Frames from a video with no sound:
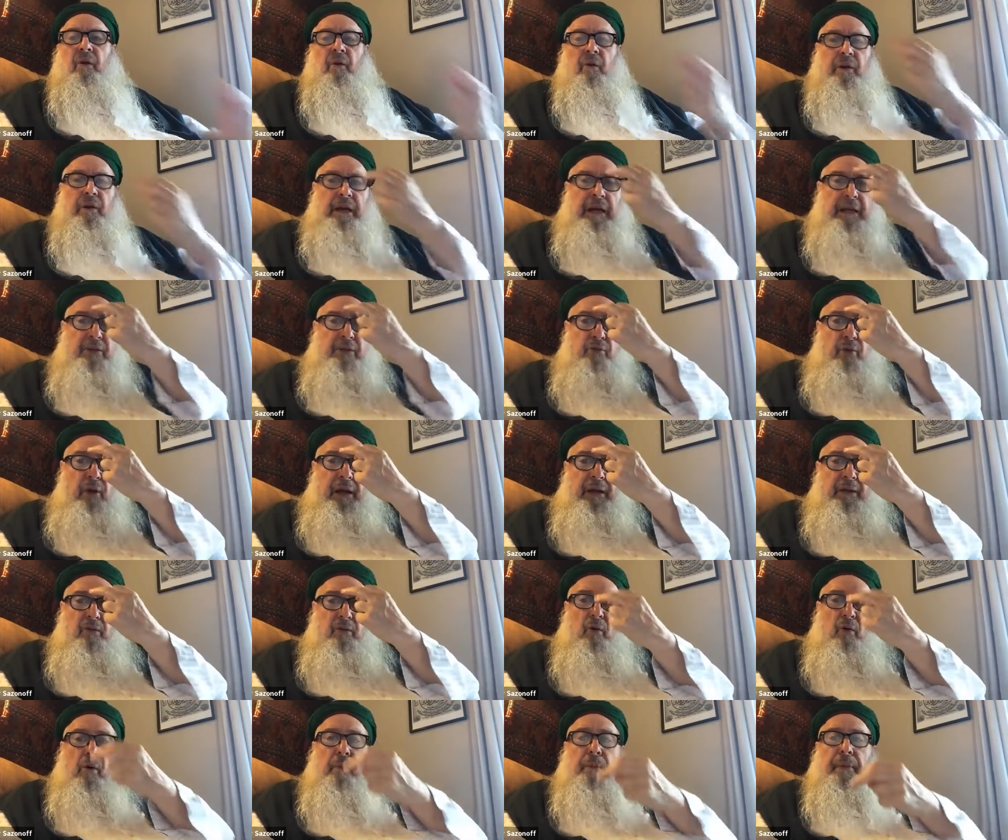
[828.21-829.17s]
We're not trying
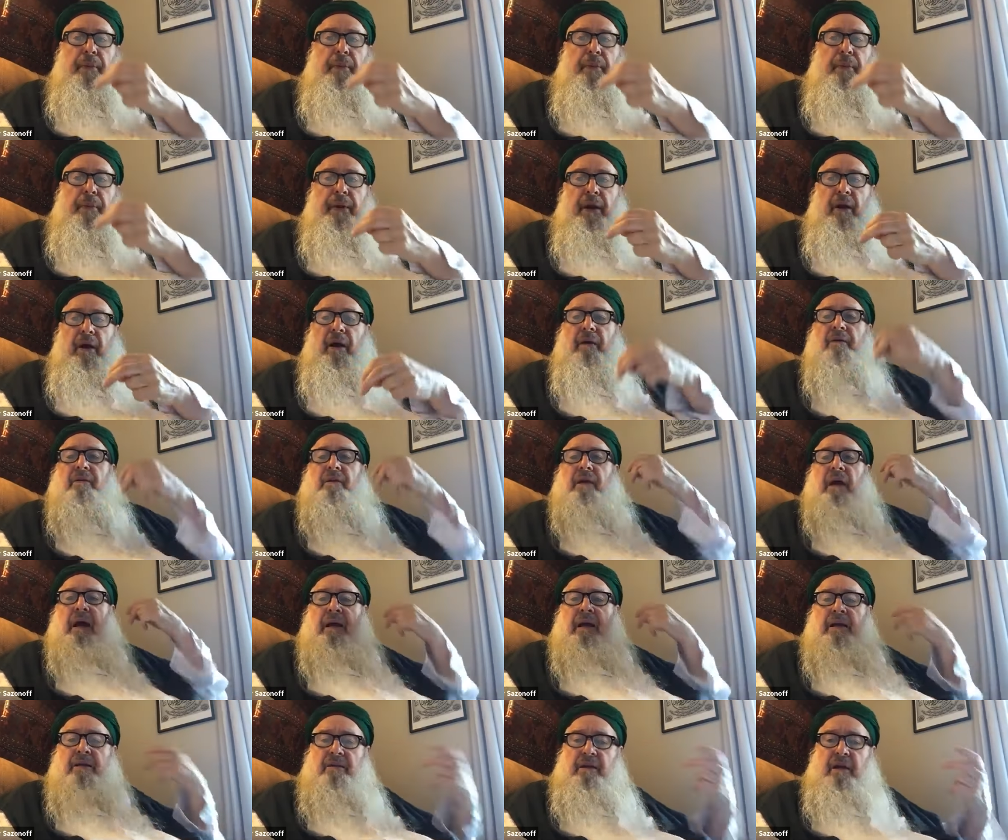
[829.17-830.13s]
to open on our
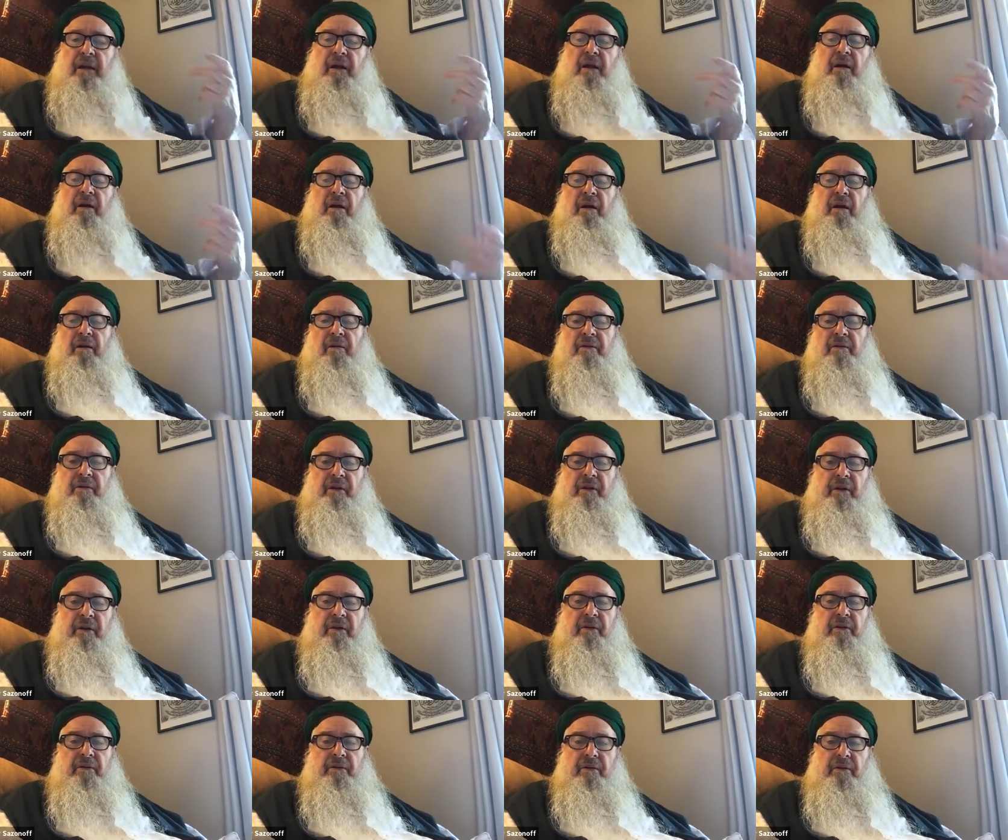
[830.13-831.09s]
heart's eyes and our heart's
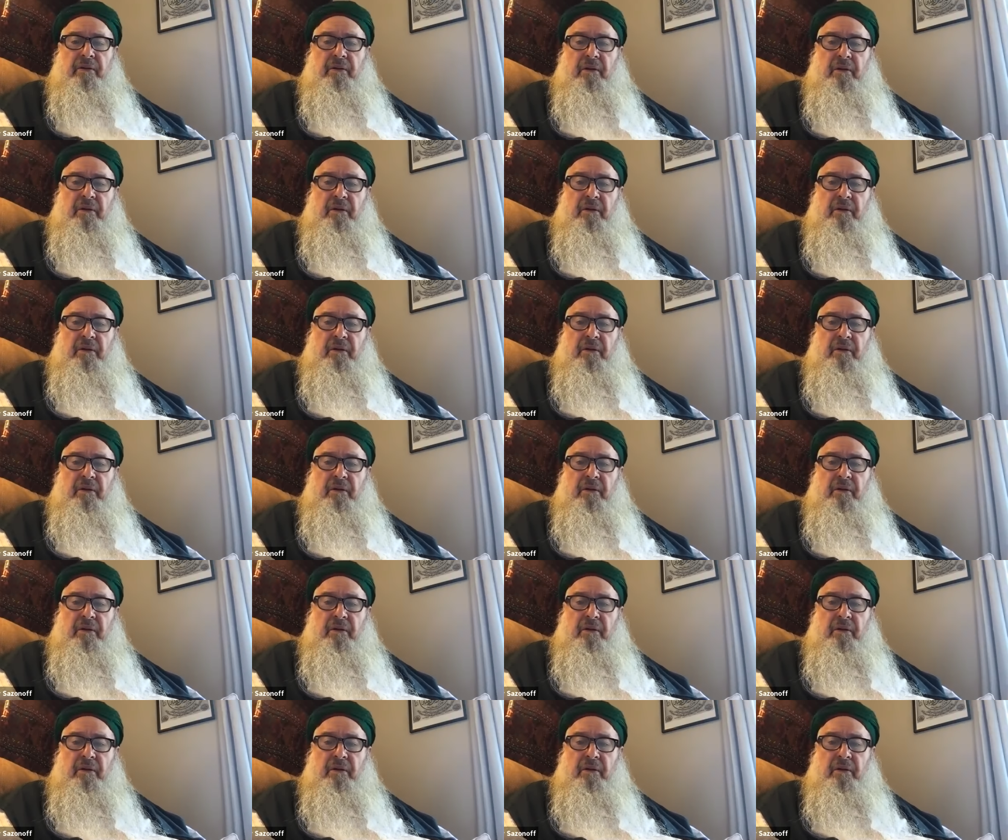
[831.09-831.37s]
ears.